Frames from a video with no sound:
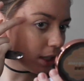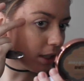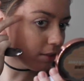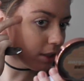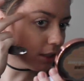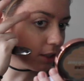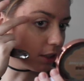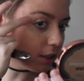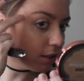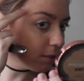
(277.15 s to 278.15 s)
coverage
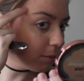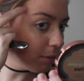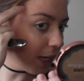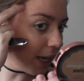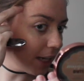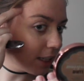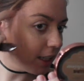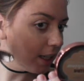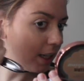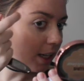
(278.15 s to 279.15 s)
on some of my
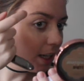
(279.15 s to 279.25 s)
acne.